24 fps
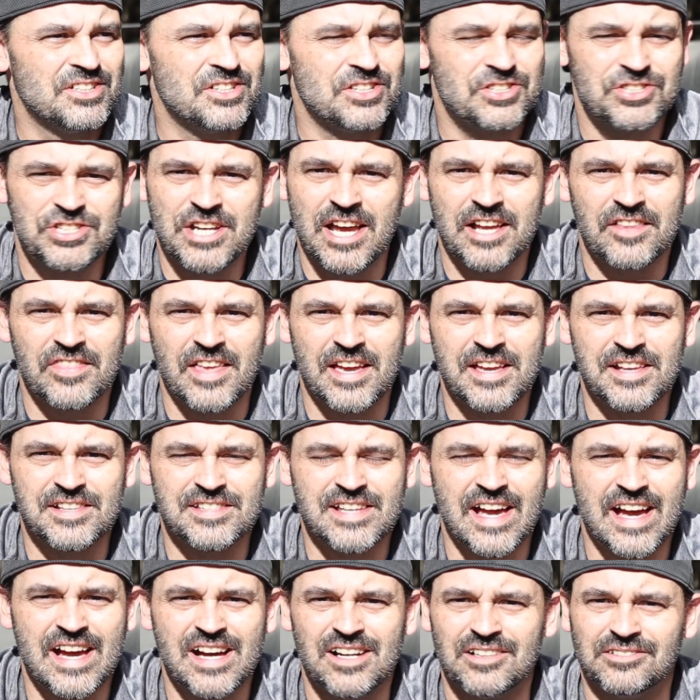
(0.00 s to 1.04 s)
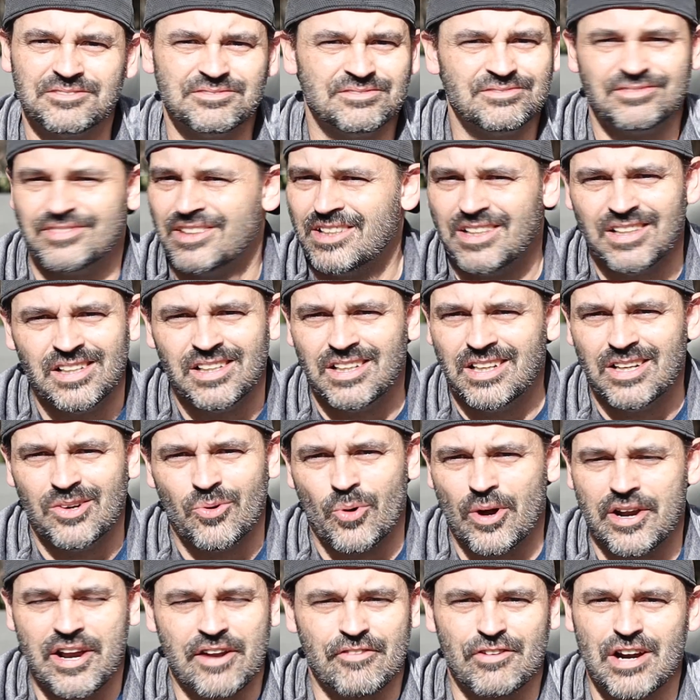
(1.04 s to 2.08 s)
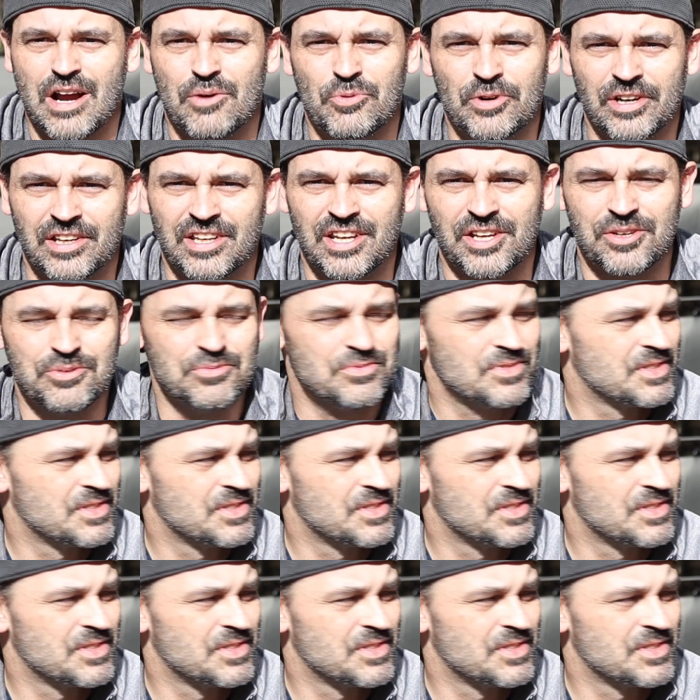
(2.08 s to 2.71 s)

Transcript: check things out, whatever I want to do.